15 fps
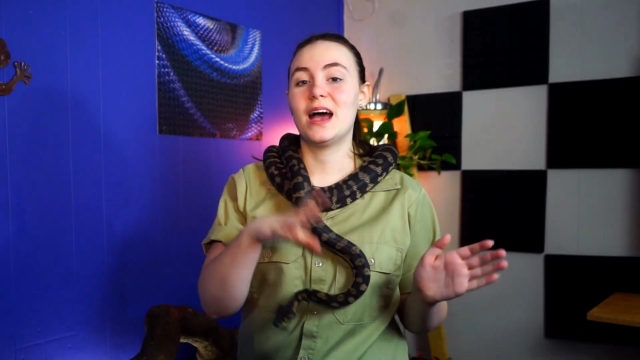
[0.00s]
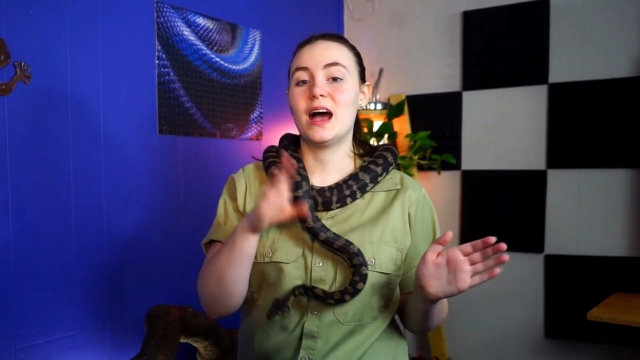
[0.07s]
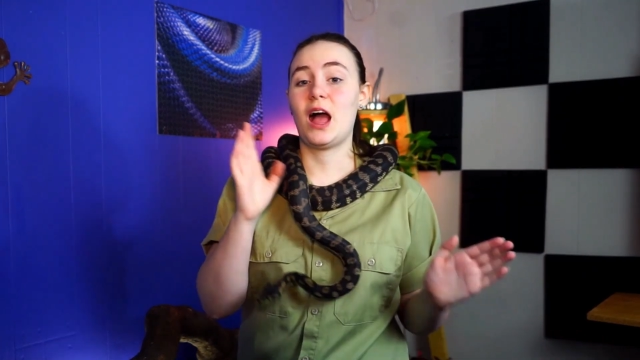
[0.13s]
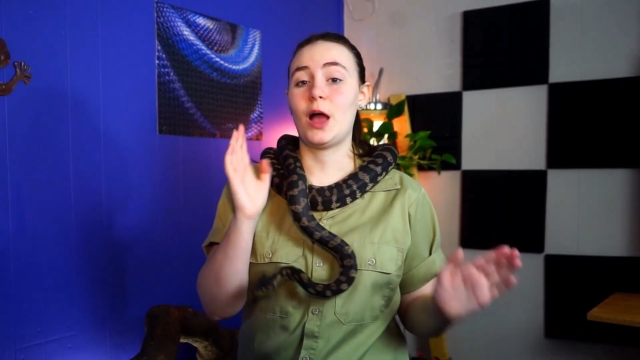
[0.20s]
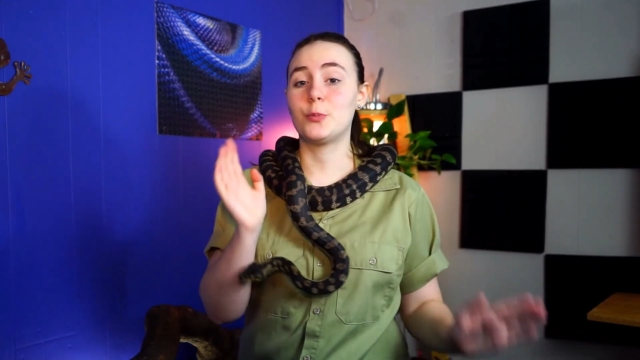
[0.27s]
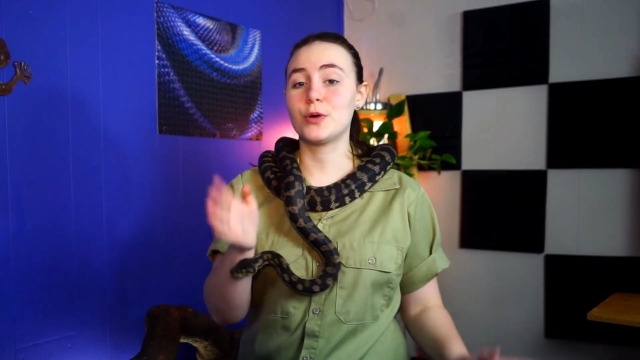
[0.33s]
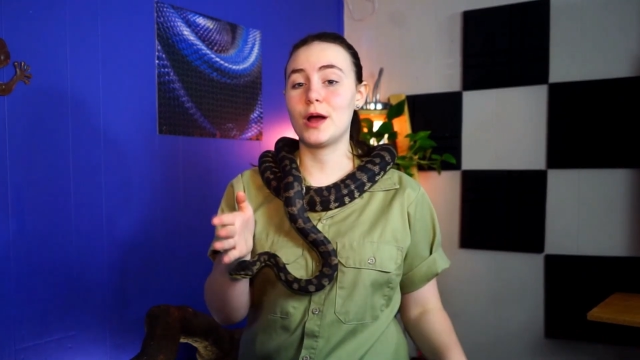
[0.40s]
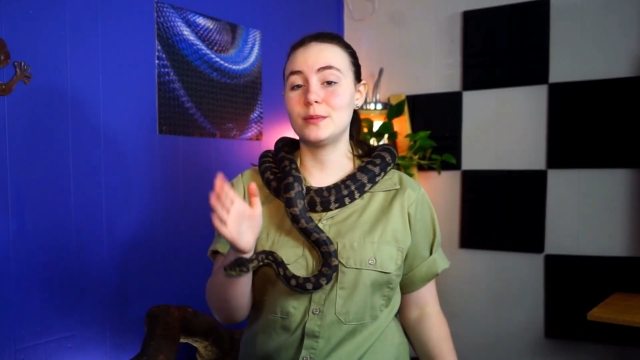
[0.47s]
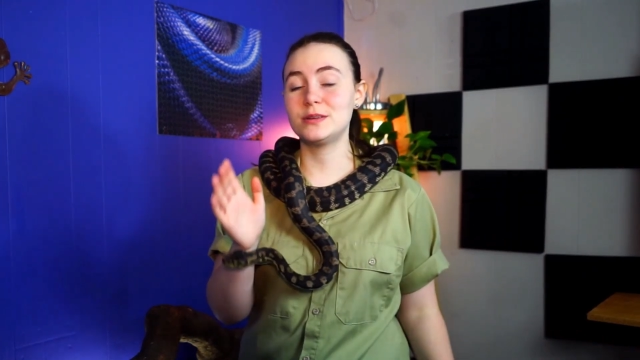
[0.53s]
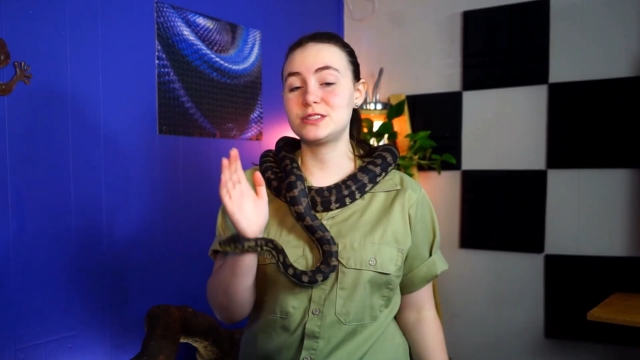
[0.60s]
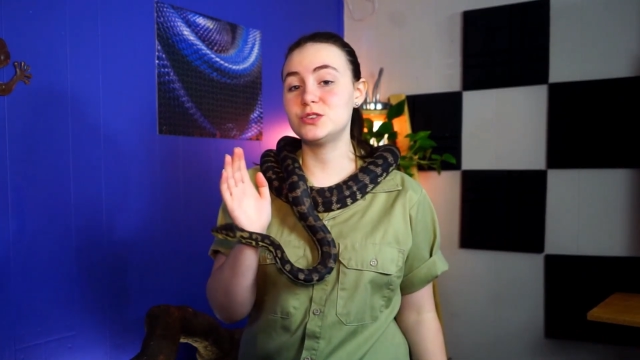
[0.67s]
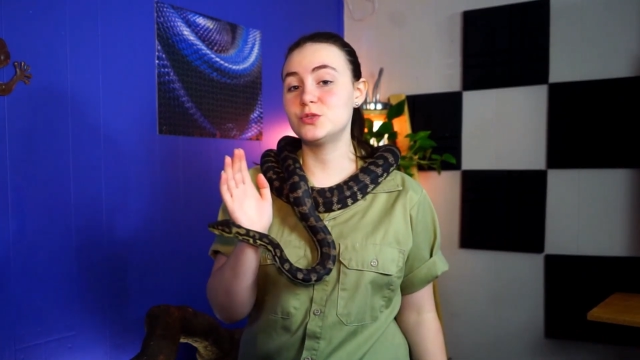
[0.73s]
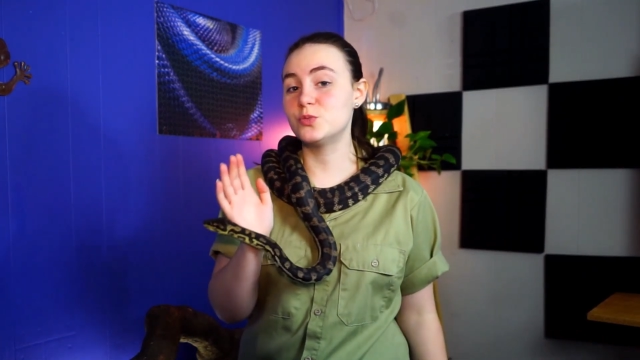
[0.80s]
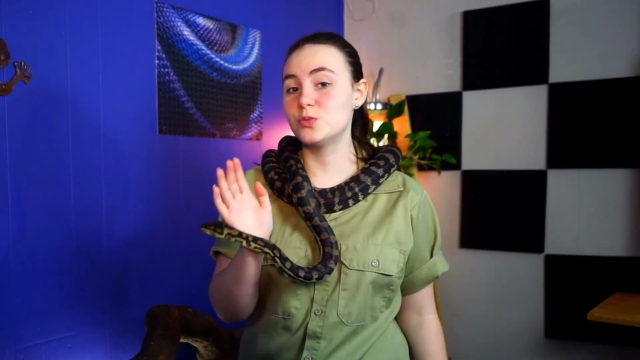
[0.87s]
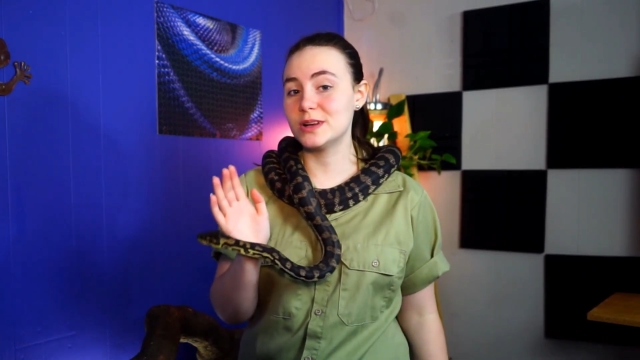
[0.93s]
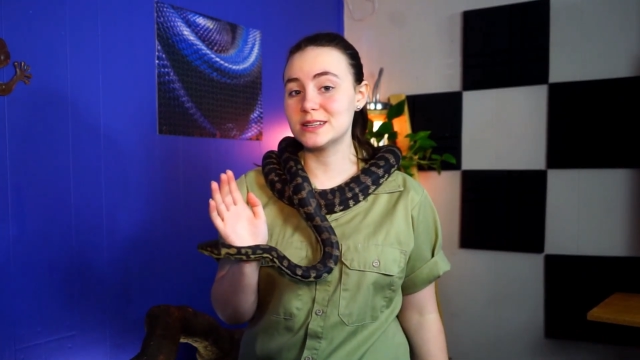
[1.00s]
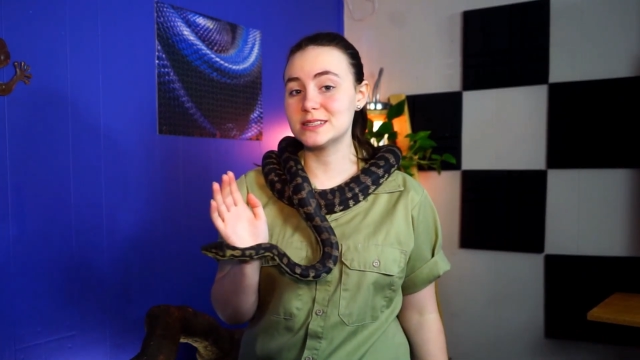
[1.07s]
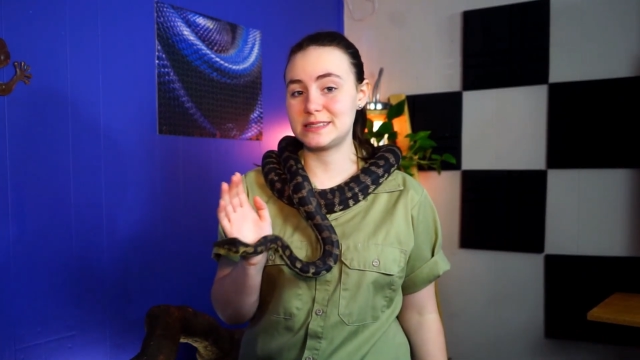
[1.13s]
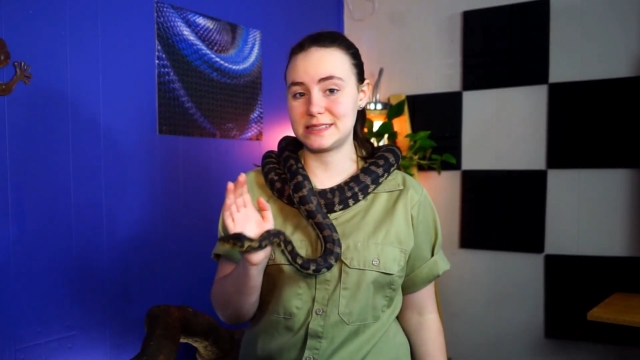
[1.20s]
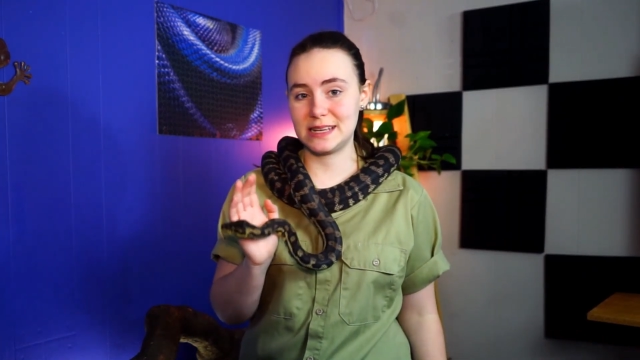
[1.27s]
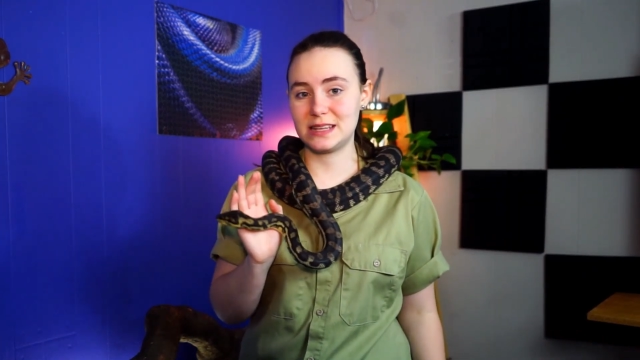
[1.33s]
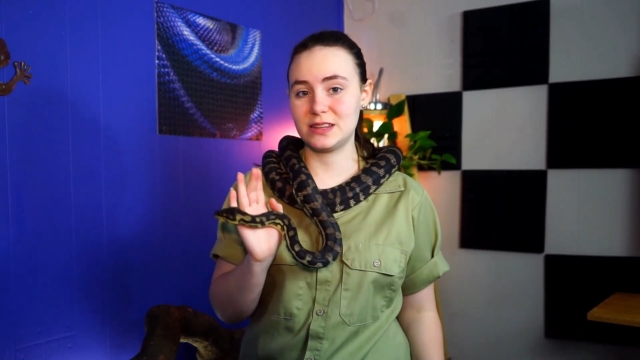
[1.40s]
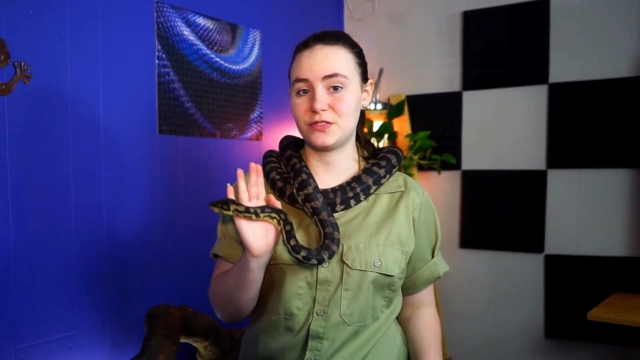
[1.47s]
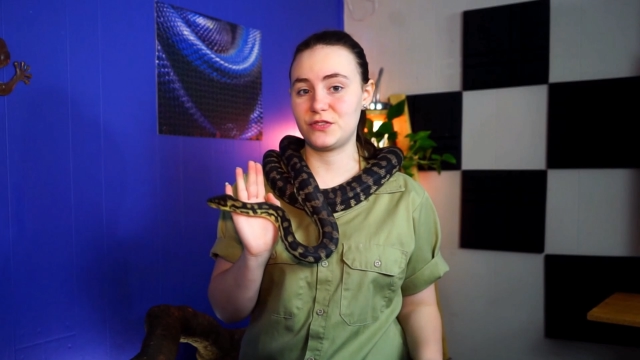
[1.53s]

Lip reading: I promise you will see the